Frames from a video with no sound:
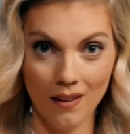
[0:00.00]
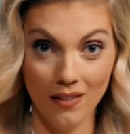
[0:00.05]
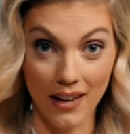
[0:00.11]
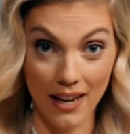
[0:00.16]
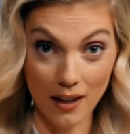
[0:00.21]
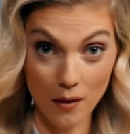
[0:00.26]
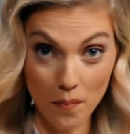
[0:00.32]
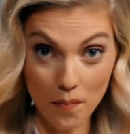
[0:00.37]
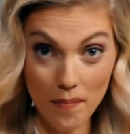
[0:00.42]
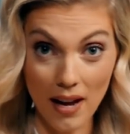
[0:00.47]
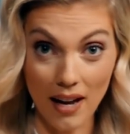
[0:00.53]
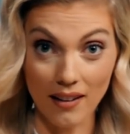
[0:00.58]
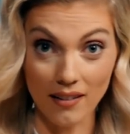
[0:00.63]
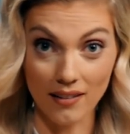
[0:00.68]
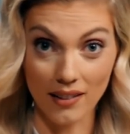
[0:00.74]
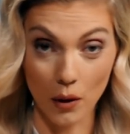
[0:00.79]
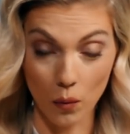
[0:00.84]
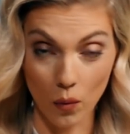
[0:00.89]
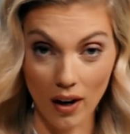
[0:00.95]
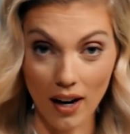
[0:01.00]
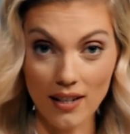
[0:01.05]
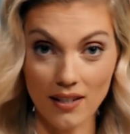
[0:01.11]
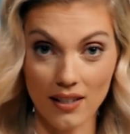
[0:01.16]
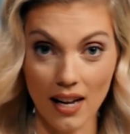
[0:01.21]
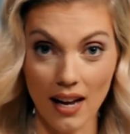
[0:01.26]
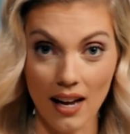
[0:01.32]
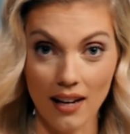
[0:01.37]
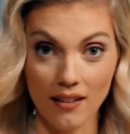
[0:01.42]
They admit that what I
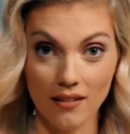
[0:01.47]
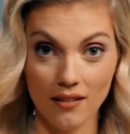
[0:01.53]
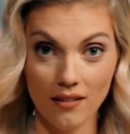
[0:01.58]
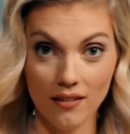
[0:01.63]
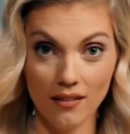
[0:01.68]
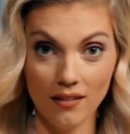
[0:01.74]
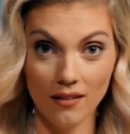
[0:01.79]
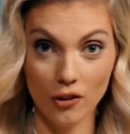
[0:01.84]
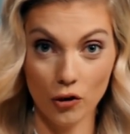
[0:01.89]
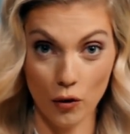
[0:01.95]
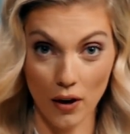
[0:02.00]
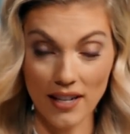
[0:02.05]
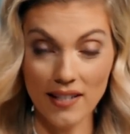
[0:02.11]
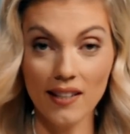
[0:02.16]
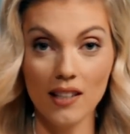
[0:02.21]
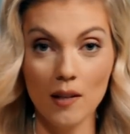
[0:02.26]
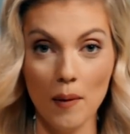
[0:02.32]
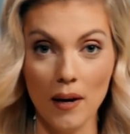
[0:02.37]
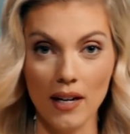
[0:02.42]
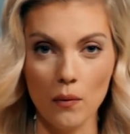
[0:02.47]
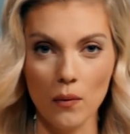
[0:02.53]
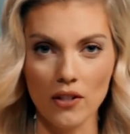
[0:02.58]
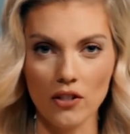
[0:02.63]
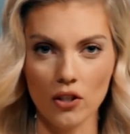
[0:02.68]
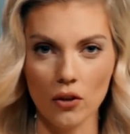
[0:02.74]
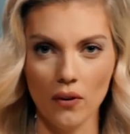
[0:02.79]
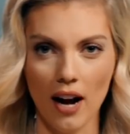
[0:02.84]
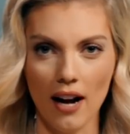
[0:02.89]
said, tracing the money,
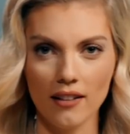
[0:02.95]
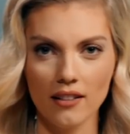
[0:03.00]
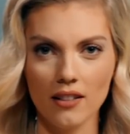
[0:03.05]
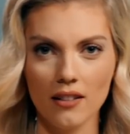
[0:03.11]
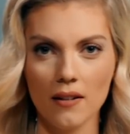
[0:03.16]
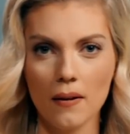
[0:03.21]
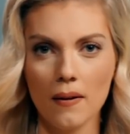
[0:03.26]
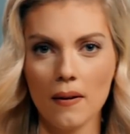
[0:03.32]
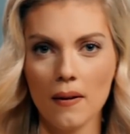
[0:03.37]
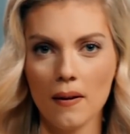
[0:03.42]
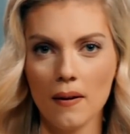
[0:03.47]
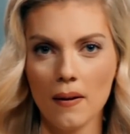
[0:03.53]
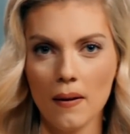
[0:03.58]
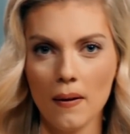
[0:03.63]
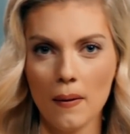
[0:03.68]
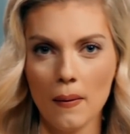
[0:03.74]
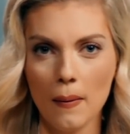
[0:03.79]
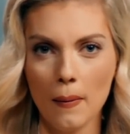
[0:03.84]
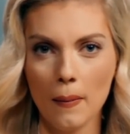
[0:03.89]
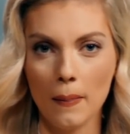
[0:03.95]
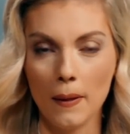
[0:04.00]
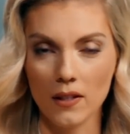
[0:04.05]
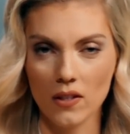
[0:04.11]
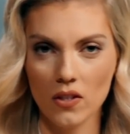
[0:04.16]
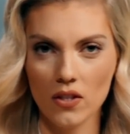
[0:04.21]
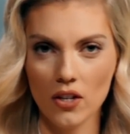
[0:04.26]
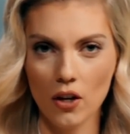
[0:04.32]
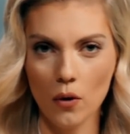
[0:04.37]
was correct.
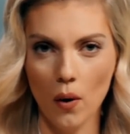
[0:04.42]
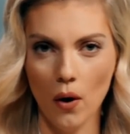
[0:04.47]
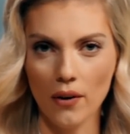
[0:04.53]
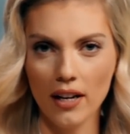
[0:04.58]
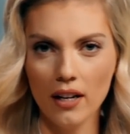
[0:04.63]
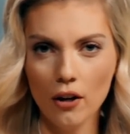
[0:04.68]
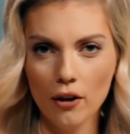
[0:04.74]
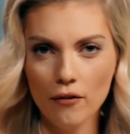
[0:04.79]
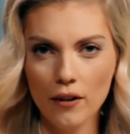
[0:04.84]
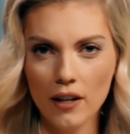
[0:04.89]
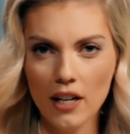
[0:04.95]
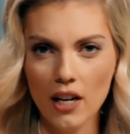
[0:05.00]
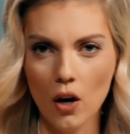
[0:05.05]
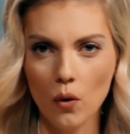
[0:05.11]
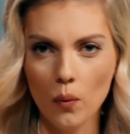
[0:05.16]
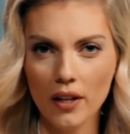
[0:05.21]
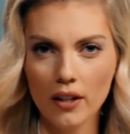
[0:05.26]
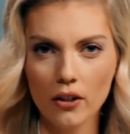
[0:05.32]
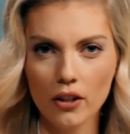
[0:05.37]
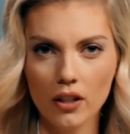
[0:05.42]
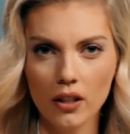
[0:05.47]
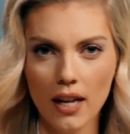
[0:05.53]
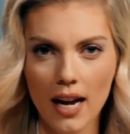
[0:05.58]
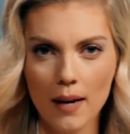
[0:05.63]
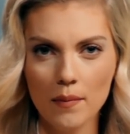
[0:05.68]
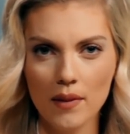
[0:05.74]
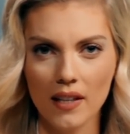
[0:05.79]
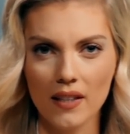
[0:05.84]
This is their quote. "In her video, Wheeler
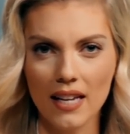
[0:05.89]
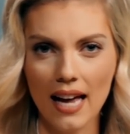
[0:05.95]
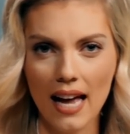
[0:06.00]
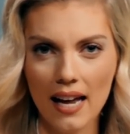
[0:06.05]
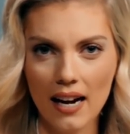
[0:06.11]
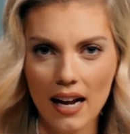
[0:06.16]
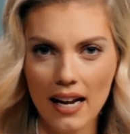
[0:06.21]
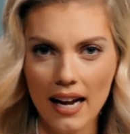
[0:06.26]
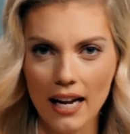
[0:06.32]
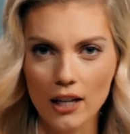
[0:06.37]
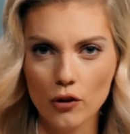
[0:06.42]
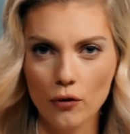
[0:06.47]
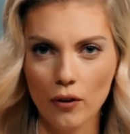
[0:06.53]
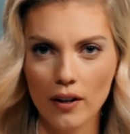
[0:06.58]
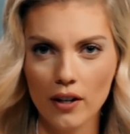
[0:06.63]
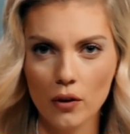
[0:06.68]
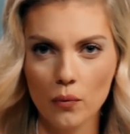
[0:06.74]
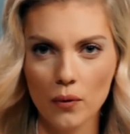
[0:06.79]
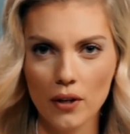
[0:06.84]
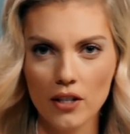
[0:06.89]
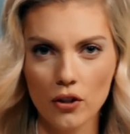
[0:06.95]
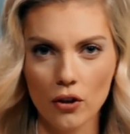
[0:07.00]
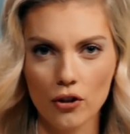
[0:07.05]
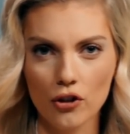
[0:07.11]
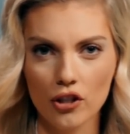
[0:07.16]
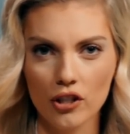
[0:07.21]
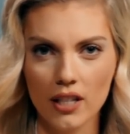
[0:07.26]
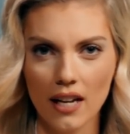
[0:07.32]
claimed that the N I H funded
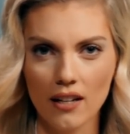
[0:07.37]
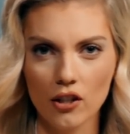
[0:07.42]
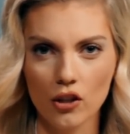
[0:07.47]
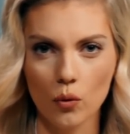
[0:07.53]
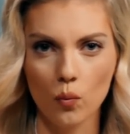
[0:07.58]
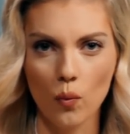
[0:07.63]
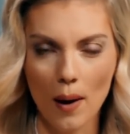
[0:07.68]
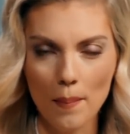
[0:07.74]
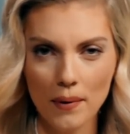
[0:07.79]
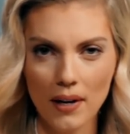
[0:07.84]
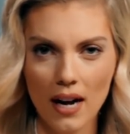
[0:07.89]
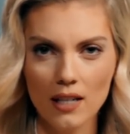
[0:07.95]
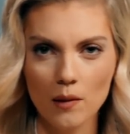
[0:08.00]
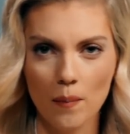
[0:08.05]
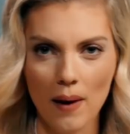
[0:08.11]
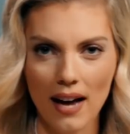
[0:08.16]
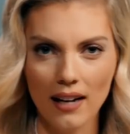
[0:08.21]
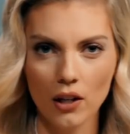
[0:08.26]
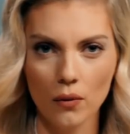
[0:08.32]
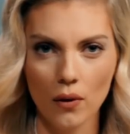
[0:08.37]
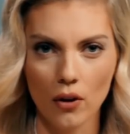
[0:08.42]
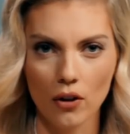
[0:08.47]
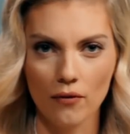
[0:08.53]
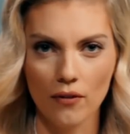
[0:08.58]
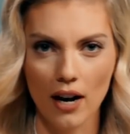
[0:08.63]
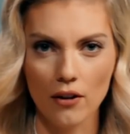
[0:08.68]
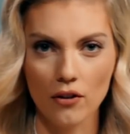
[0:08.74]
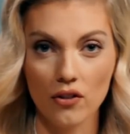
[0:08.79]
research intended to weaponize bat
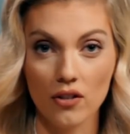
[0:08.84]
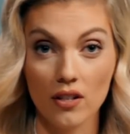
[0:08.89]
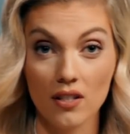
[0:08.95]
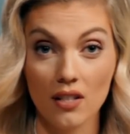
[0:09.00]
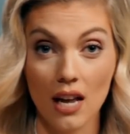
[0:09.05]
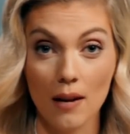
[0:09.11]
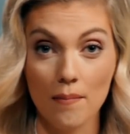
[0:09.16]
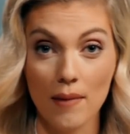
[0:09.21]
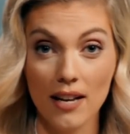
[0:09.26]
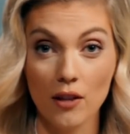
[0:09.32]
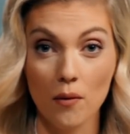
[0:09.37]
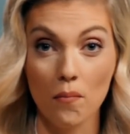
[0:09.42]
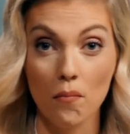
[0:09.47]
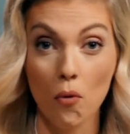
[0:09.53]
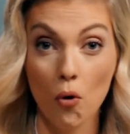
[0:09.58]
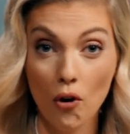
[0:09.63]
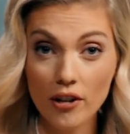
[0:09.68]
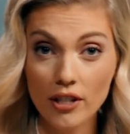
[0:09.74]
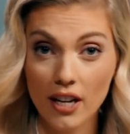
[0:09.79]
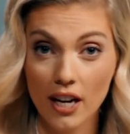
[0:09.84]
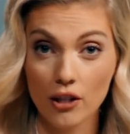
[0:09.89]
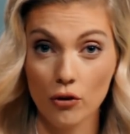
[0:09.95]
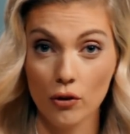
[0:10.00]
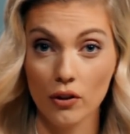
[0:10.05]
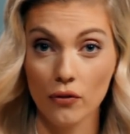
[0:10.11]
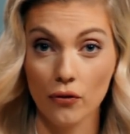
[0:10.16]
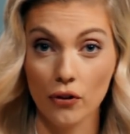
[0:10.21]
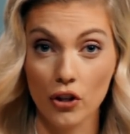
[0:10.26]
coronaviruses and make them more
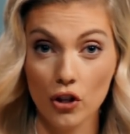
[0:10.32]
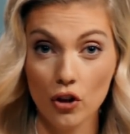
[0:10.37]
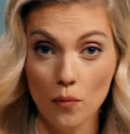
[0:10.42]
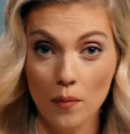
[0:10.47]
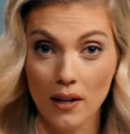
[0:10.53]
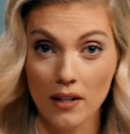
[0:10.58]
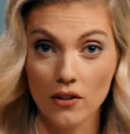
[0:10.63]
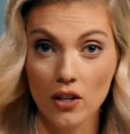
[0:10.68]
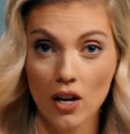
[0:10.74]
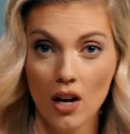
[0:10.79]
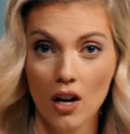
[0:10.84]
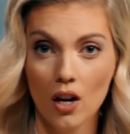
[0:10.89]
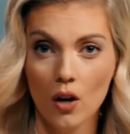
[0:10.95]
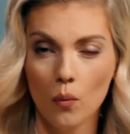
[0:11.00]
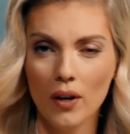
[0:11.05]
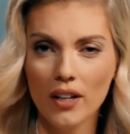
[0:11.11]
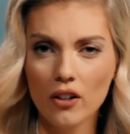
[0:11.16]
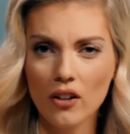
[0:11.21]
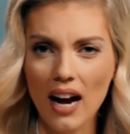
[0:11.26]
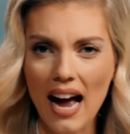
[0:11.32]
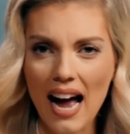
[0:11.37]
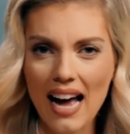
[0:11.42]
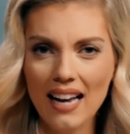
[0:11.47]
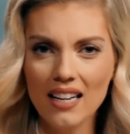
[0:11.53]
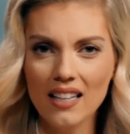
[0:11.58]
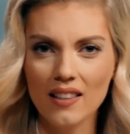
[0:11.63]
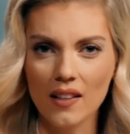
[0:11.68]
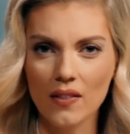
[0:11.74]
dangerous for humans. Wheeler
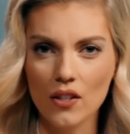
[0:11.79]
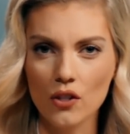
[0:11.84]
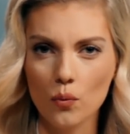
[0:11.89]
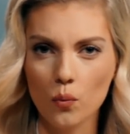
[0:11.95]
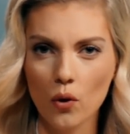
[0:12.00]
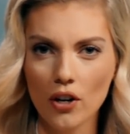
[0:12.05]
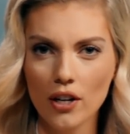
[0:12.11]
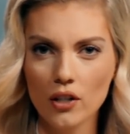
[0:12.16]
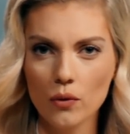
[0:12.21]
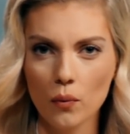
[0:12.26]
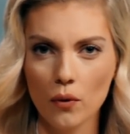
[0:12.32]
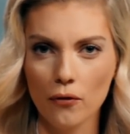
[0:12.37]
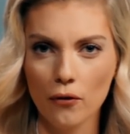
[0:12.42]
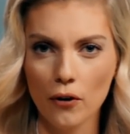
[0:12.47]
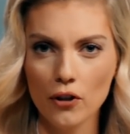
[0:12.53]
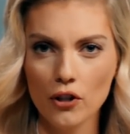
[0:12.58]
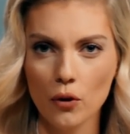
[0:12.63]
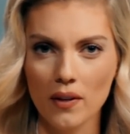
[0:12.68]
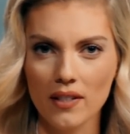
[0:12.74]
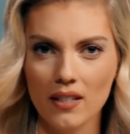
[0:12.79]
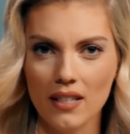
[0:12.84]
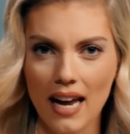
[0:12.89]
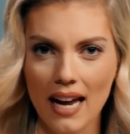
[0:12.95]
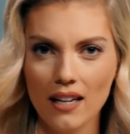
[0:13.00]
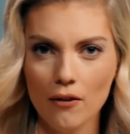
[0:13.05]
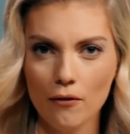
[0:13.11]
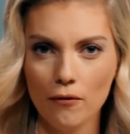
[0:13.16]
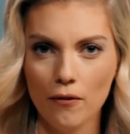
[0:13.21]
added that this work is referred to as
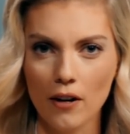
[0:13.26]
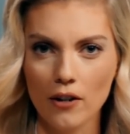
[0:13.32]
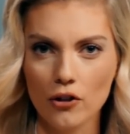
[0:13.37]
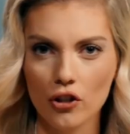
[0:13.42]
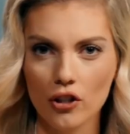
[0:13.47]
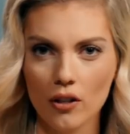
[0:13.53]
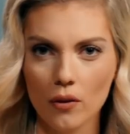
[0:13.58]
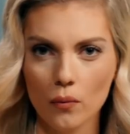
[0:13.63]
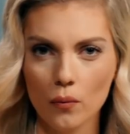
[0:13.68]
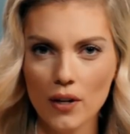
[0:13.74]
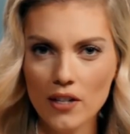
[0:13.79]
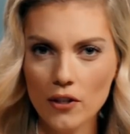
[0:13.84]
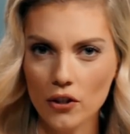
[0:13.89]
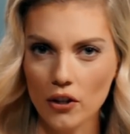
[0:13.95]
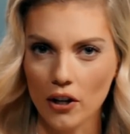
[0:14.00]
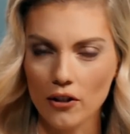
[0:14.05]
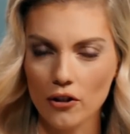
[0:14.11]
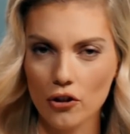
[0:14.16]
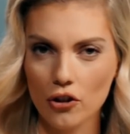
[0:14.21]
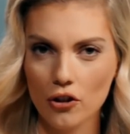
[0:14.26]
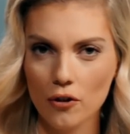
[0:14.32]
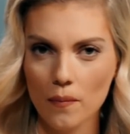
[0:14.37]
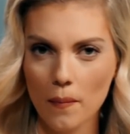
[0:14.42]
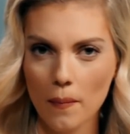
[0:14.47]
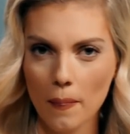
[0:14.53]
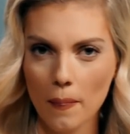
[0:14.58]
gain-of-function research."